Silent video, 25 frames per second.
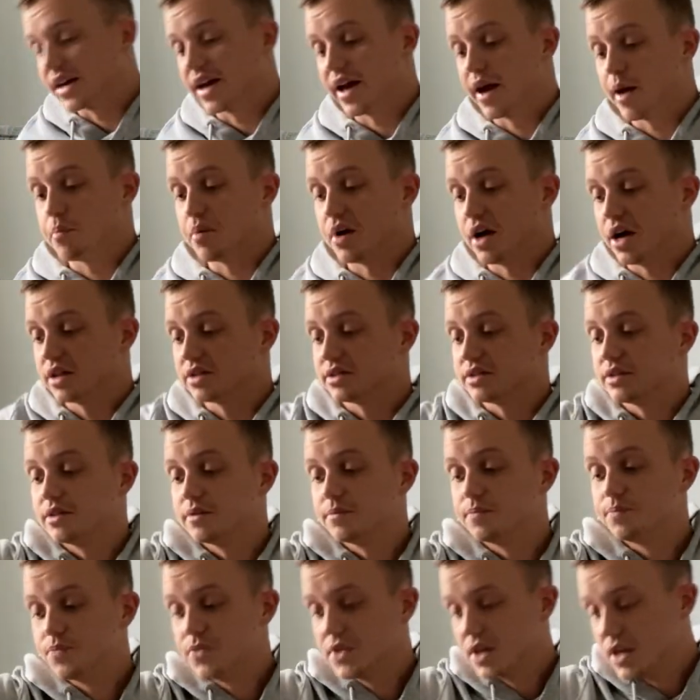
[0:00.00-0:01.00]
Care Parcel.
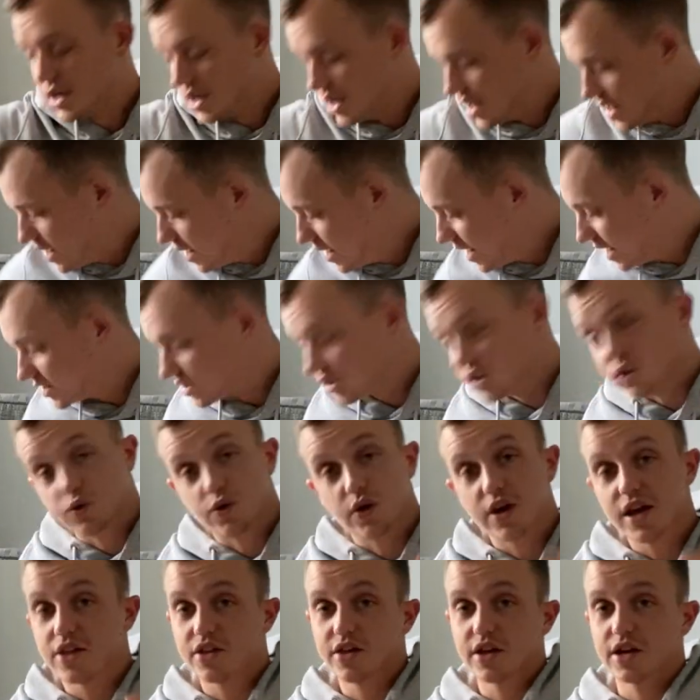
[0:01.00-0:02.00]
It's a
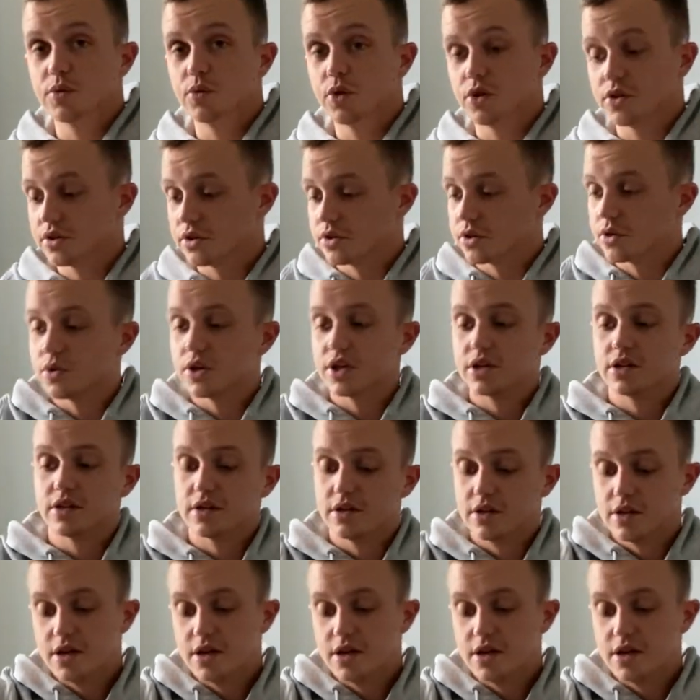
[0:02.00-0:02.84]
great thing what they're doing.